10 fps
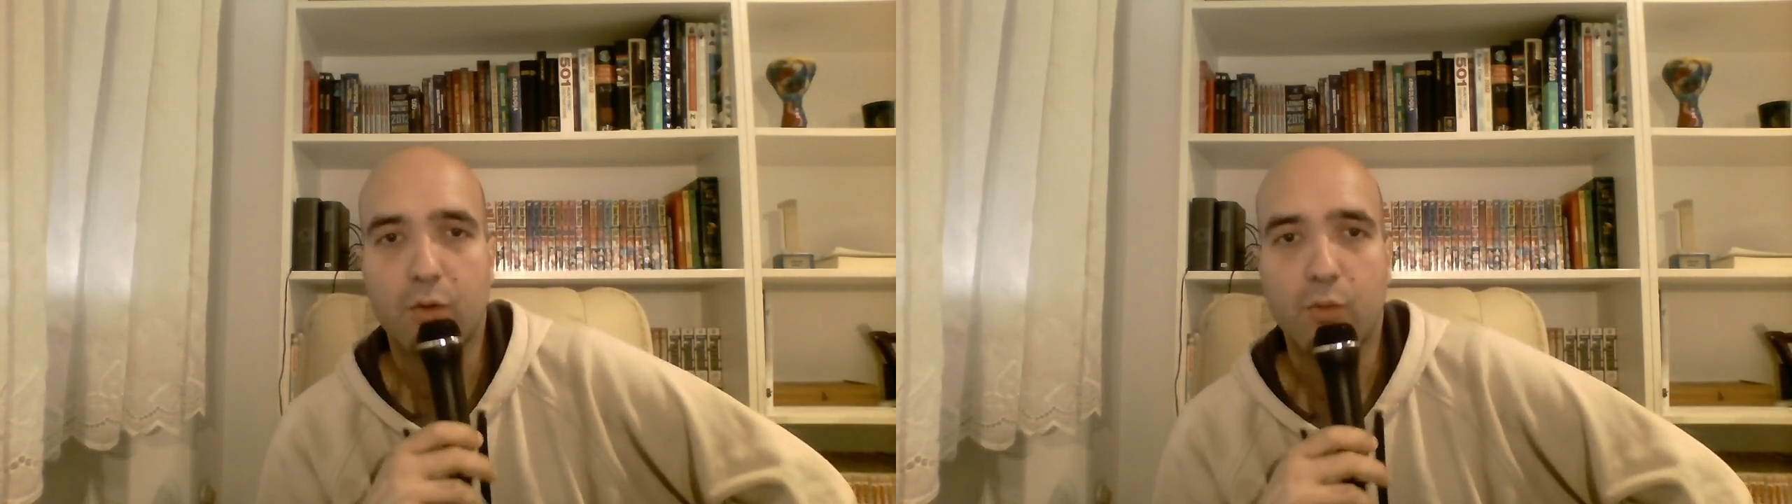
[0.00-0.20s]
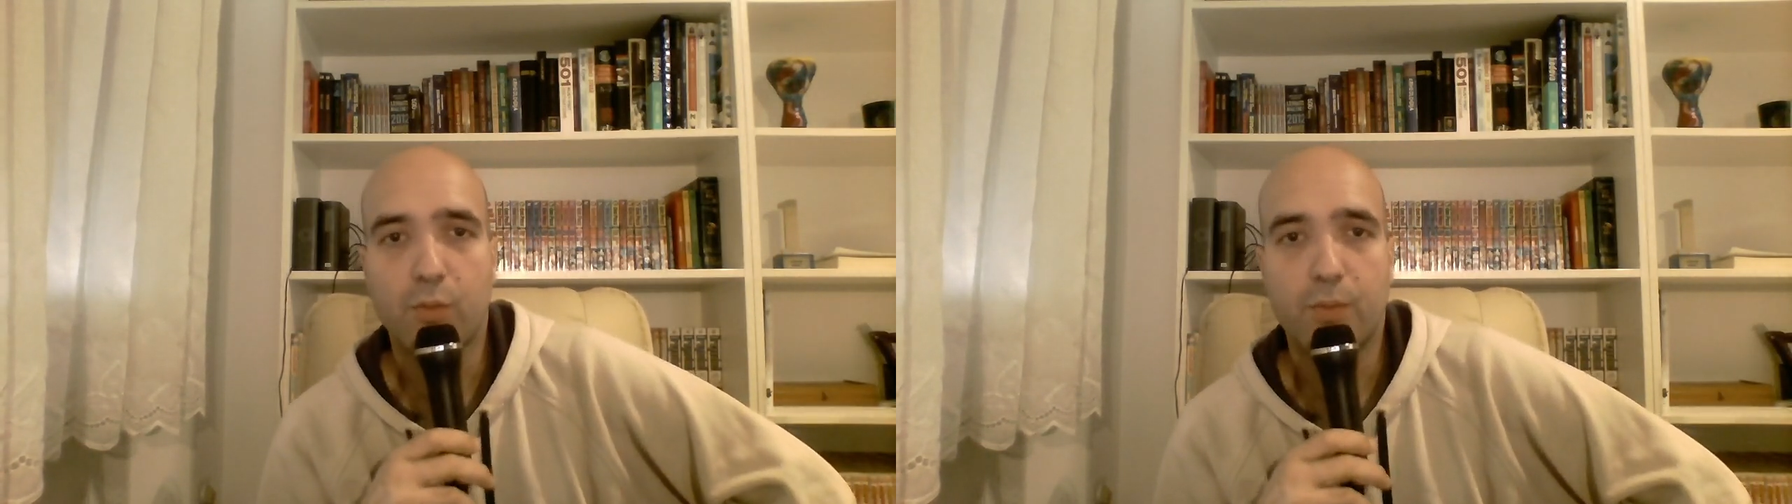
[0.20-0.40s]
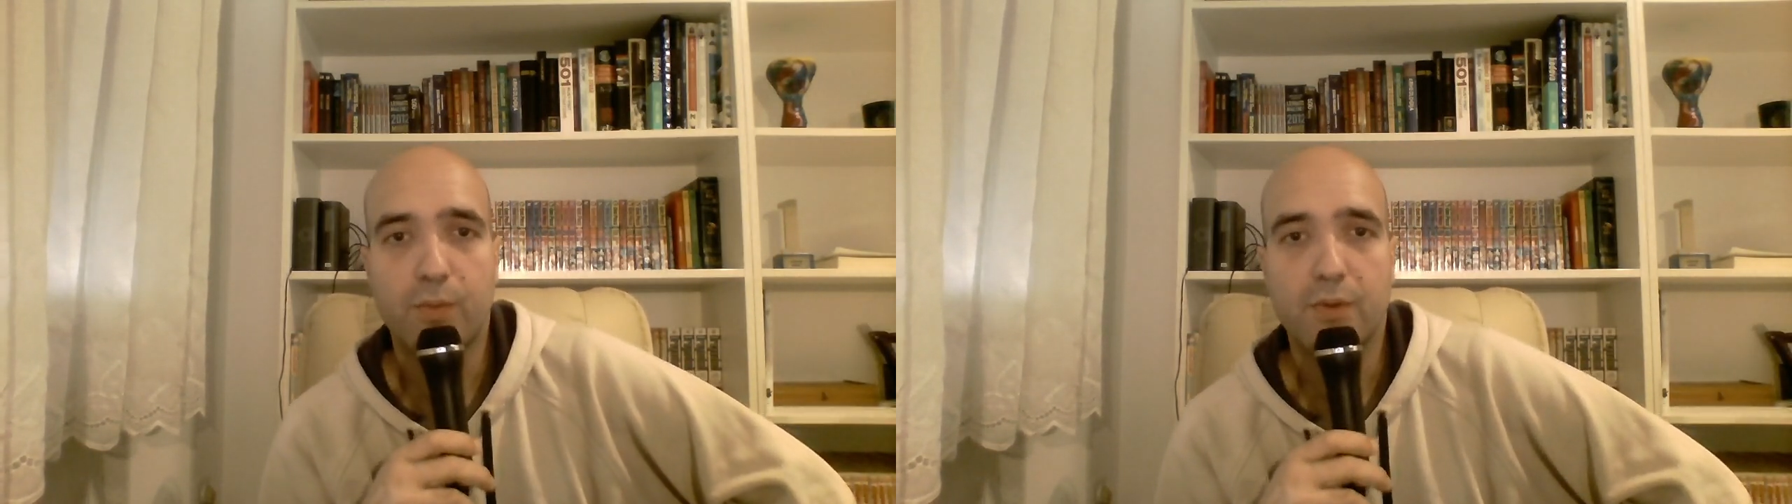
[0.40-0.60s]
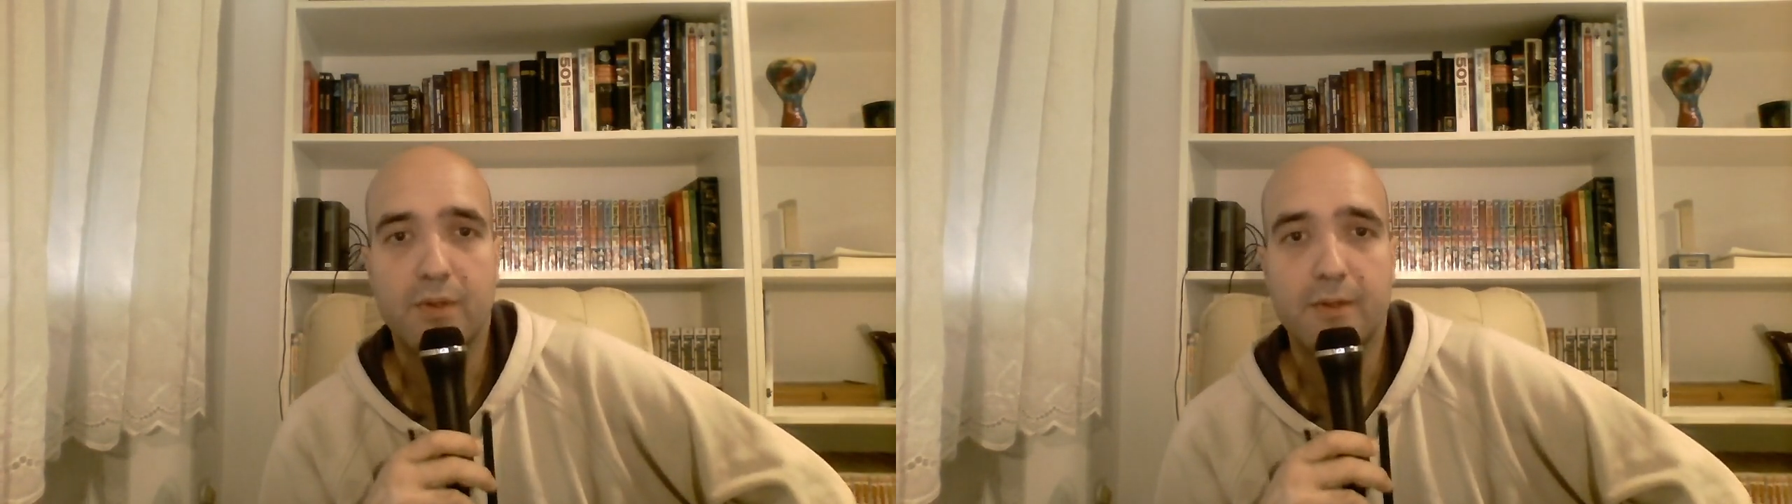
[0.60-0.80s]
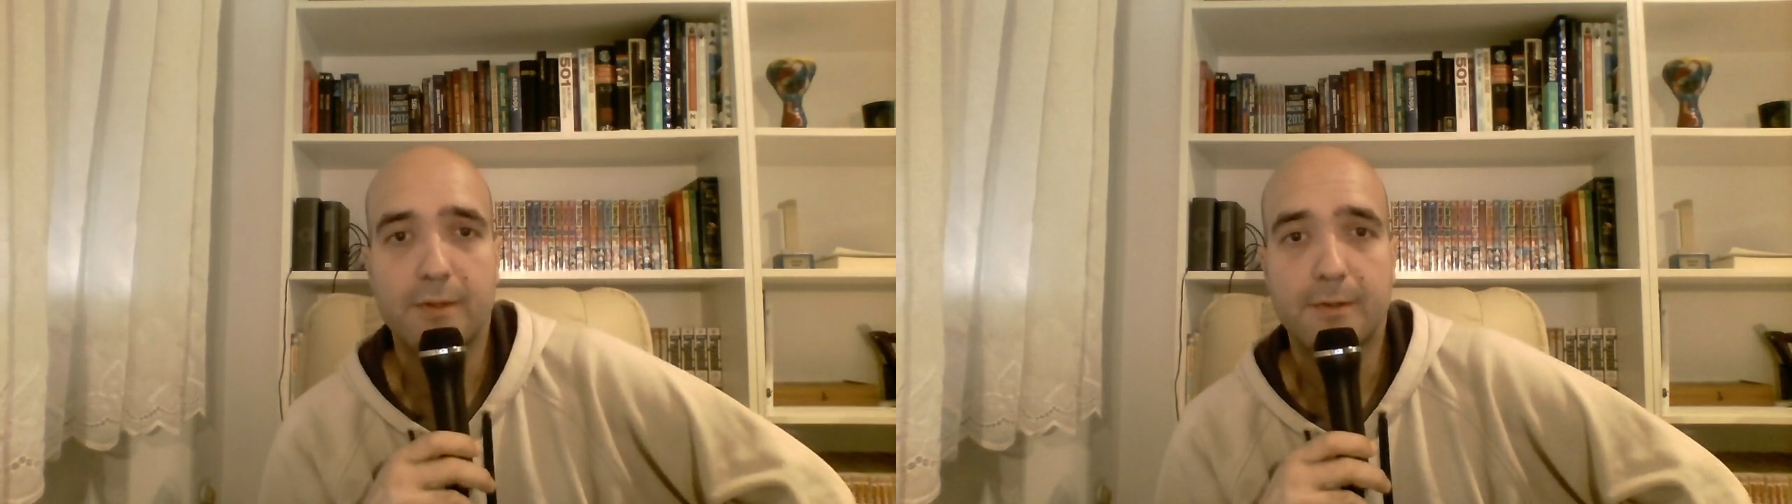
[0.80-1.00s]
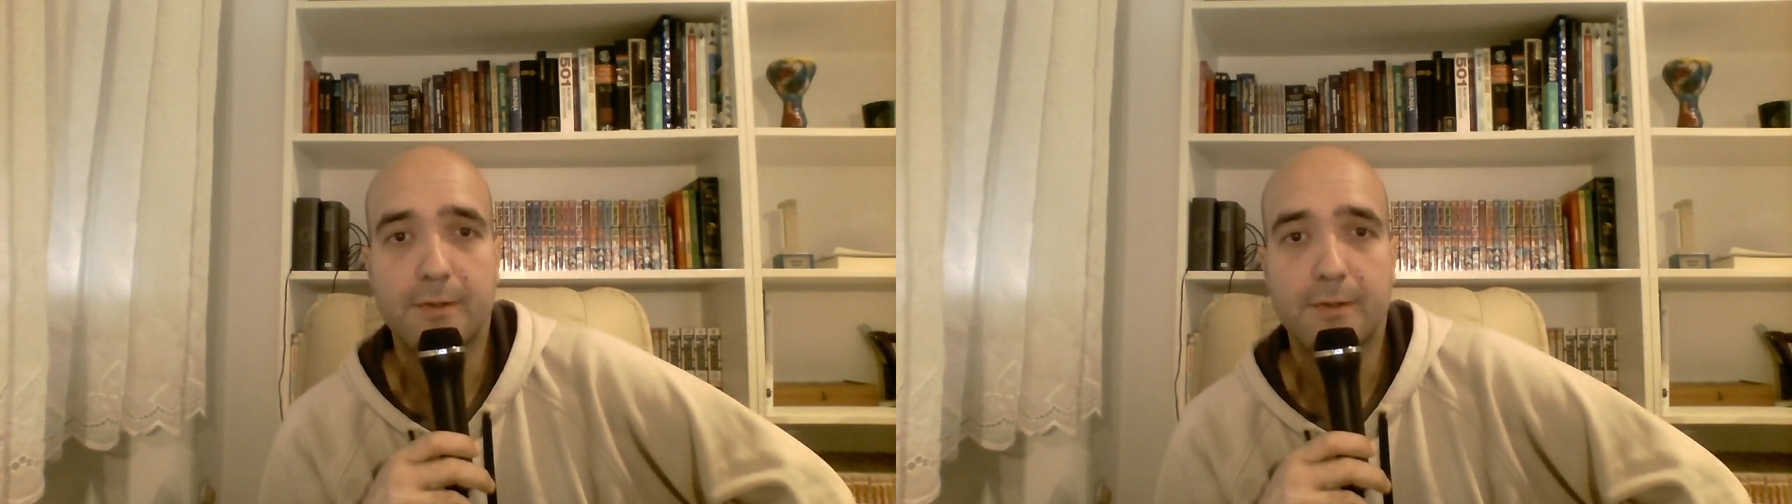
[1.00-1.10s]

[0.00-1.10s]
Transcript: I hope